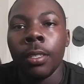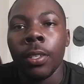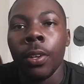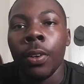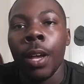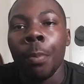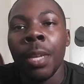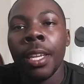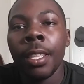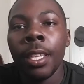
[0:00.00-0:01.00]
so I'm
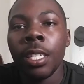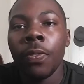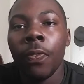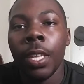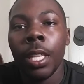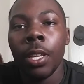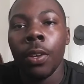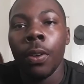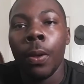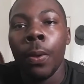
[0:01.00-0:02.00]
making this
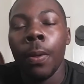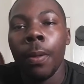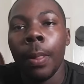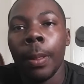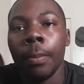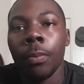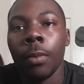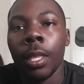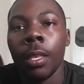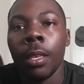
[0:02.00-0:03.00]
video
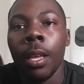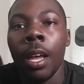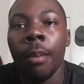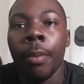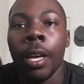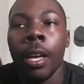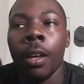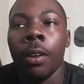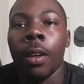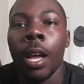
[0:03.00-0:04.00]

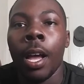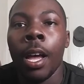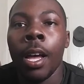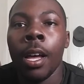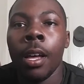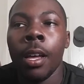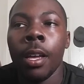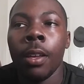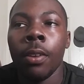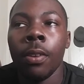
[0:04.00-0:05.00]
about
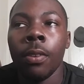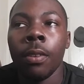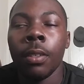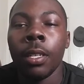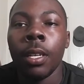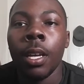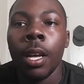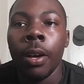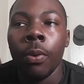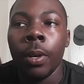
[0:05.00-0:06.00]
how
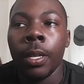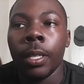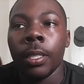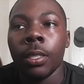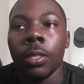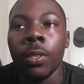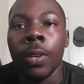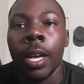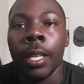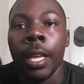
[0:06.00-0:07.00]
what
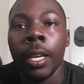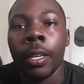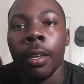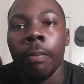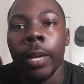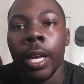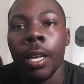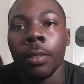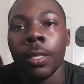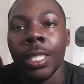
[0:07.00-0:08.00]
do I like
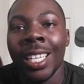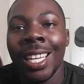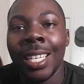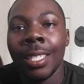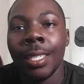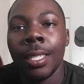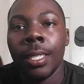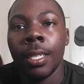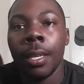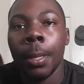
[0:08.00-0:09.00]
about
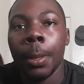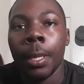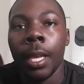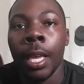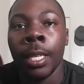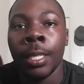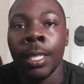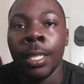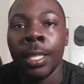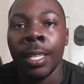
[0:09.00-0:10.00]
Jinx and
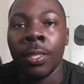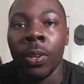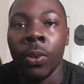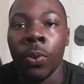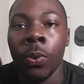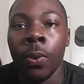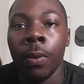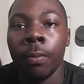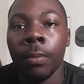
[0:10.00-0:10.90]
CJ so cool